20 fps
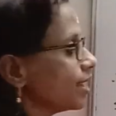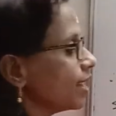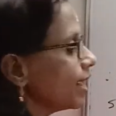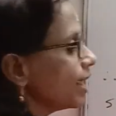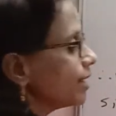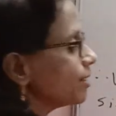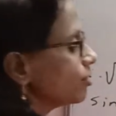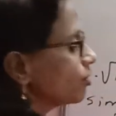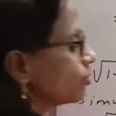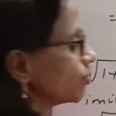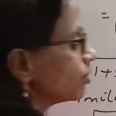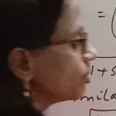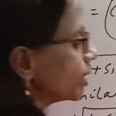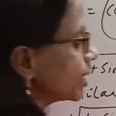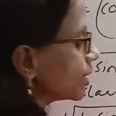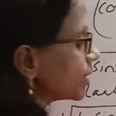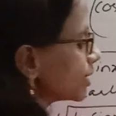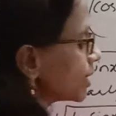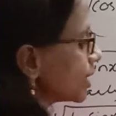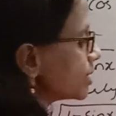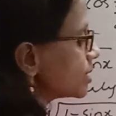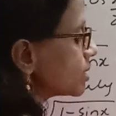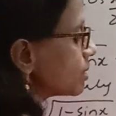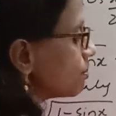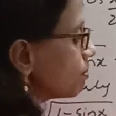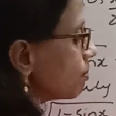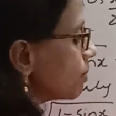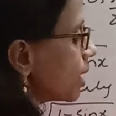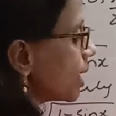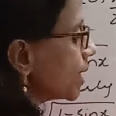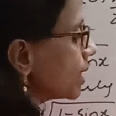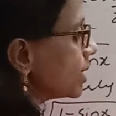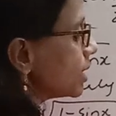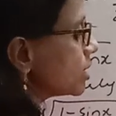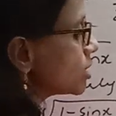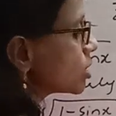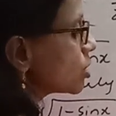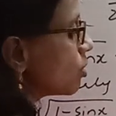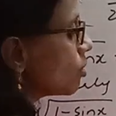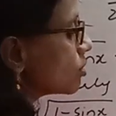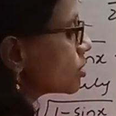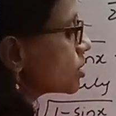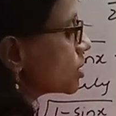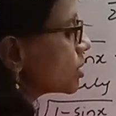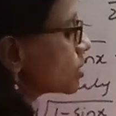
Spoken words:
and you're going to get it as minus cos